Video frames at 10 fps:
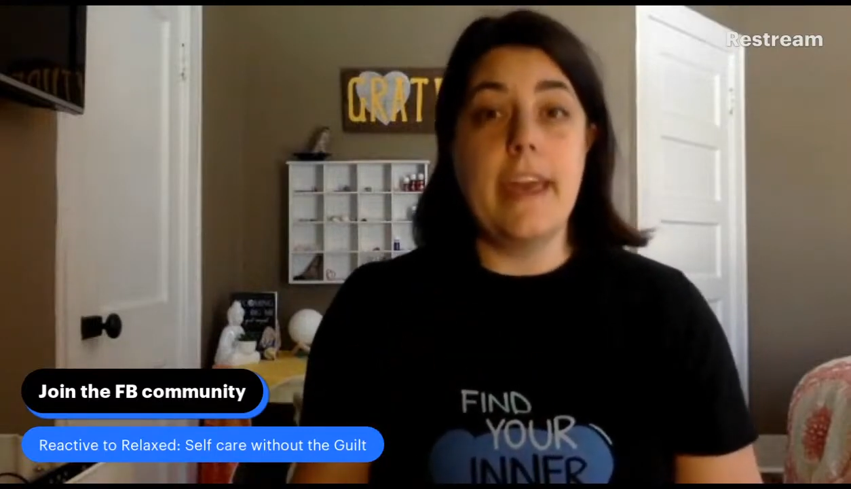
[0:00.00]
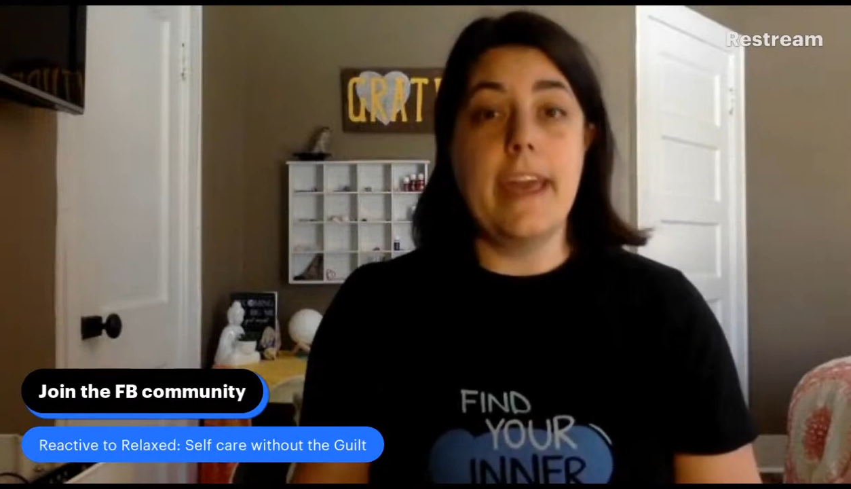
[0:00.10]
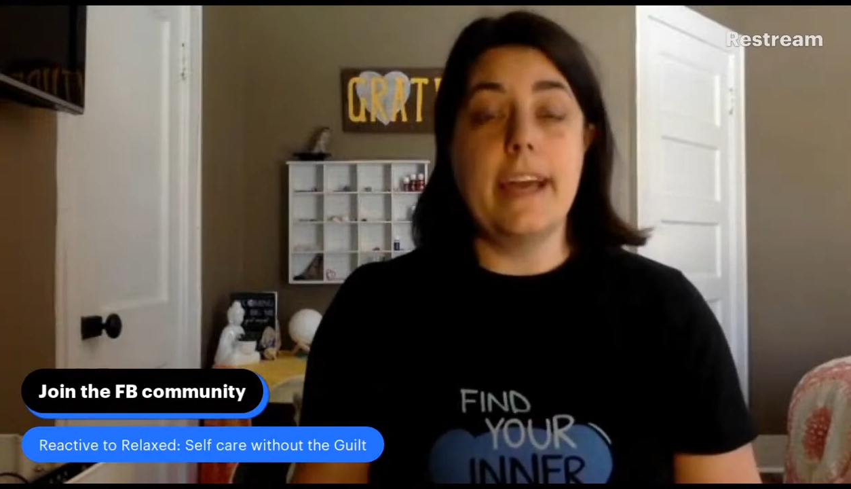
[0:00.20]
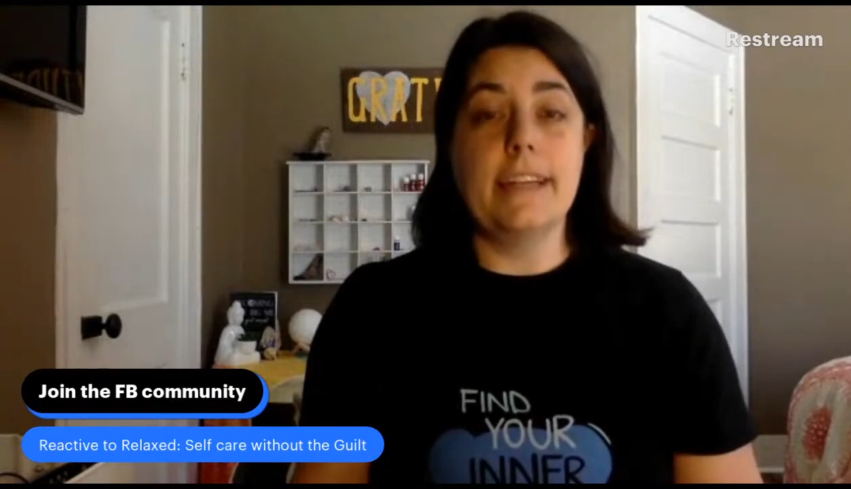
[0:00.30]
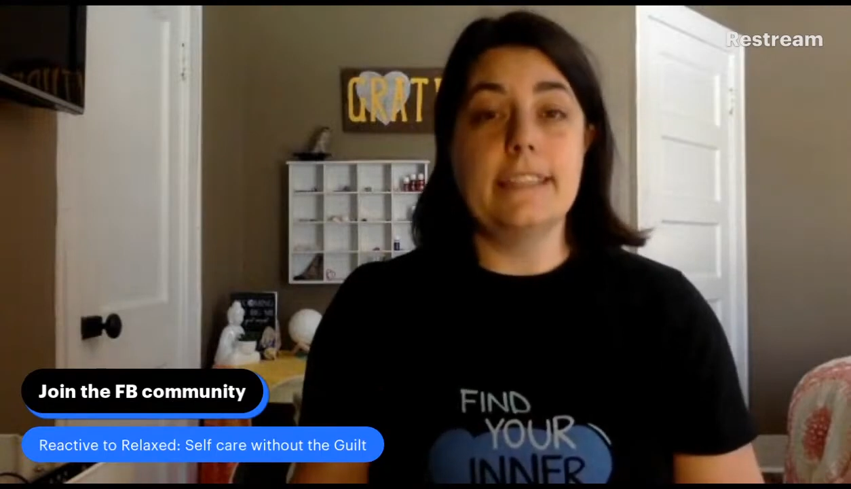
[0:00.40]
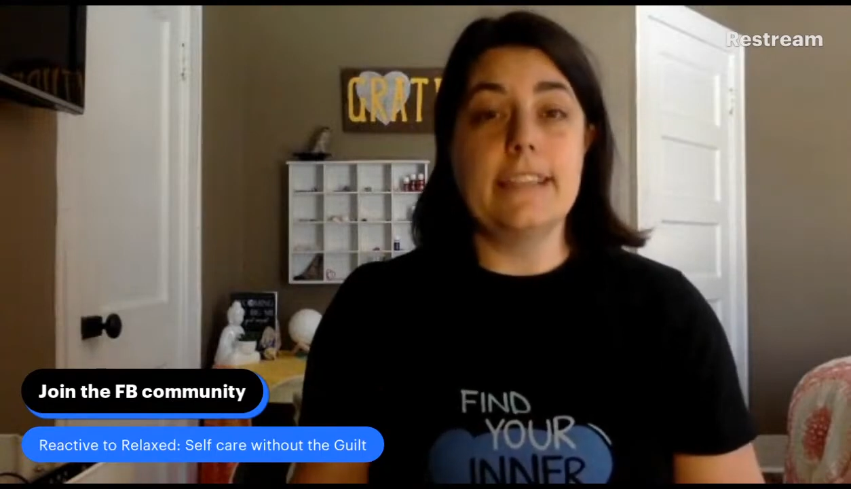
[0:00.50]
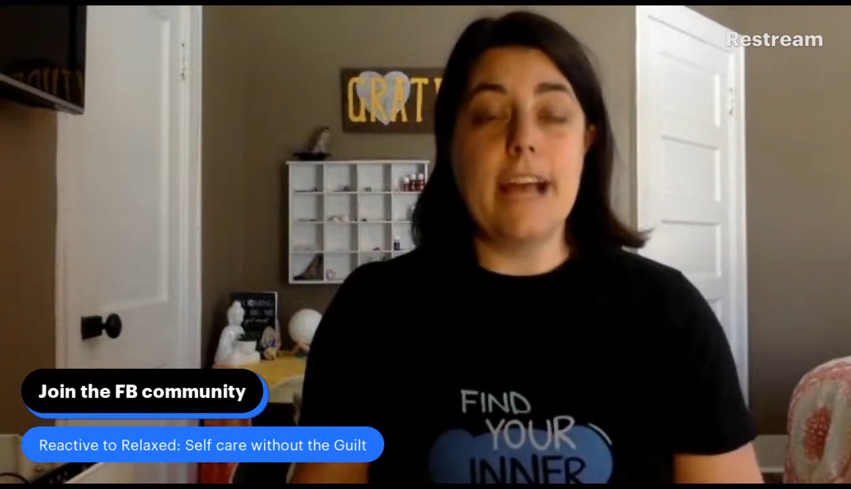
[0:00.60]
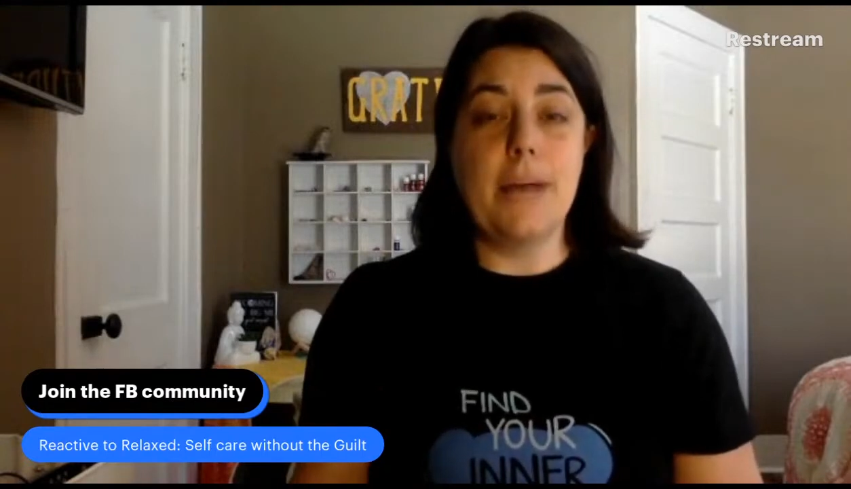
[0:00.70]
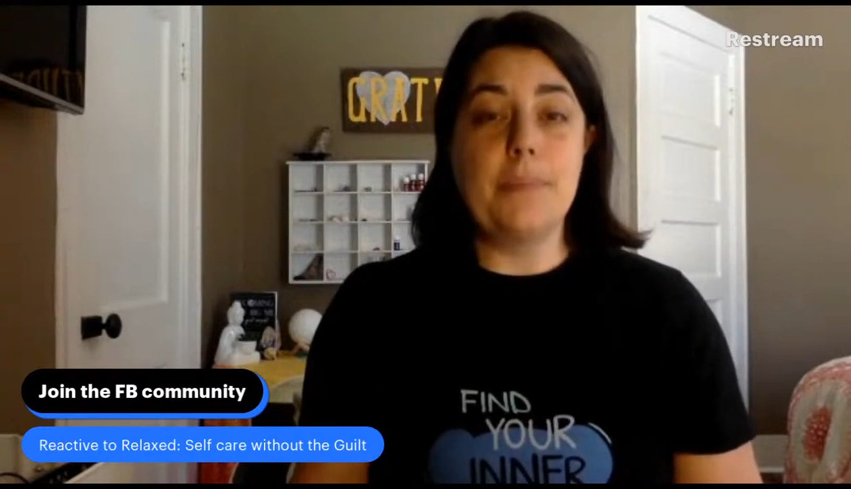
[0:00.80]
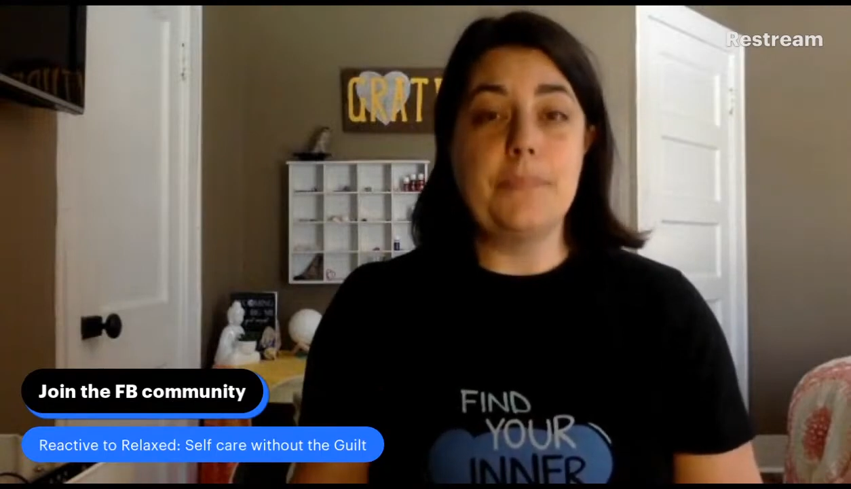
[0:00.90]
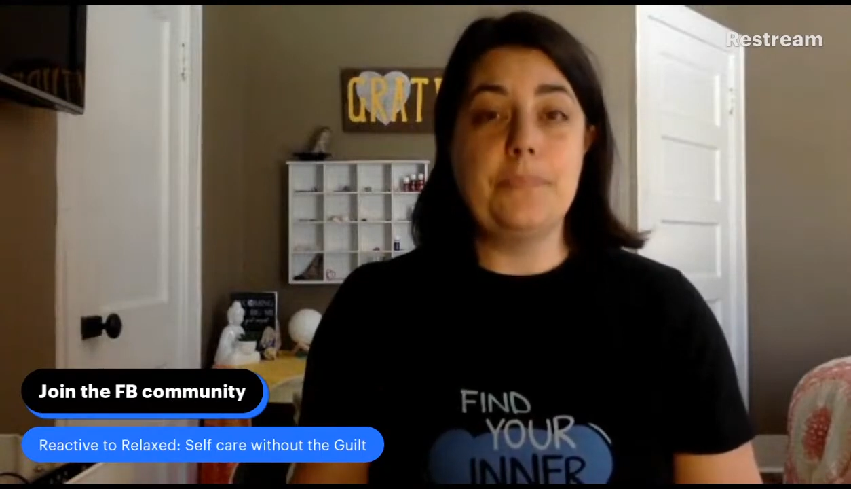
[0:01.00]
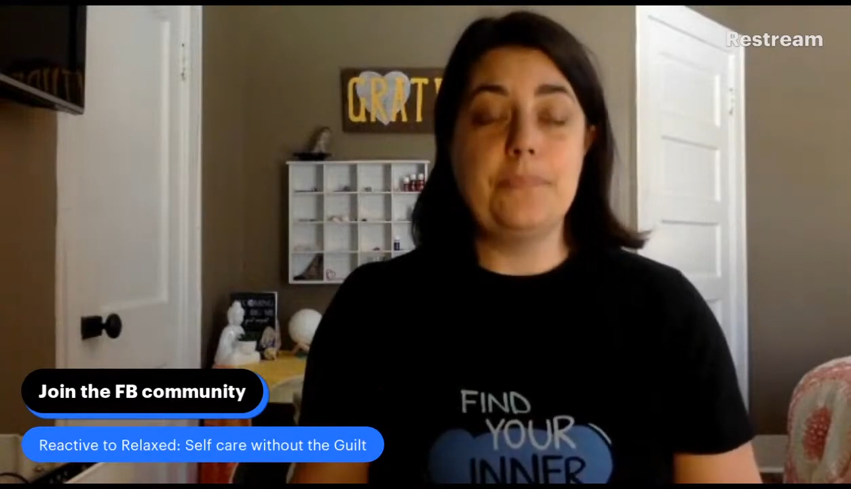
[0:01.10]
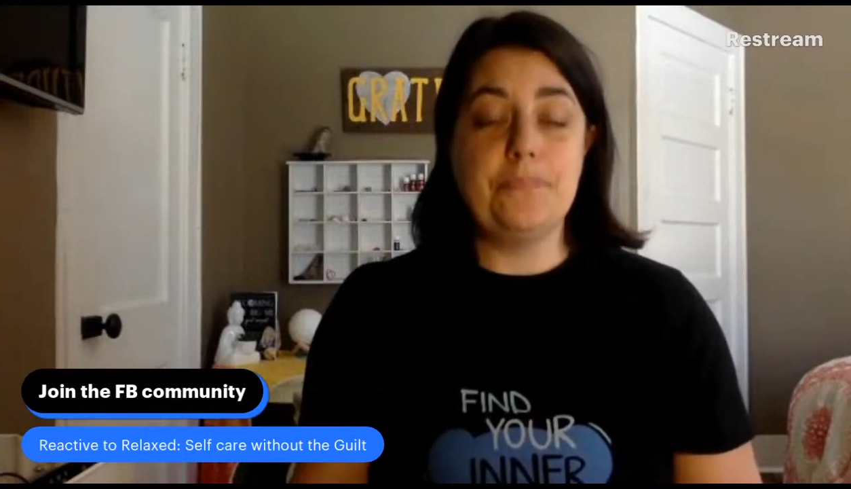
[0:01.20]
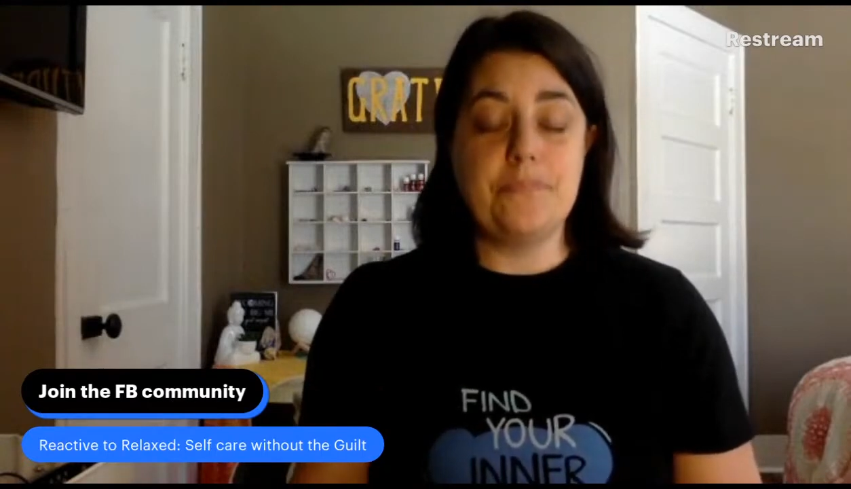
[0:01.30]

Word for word: and um,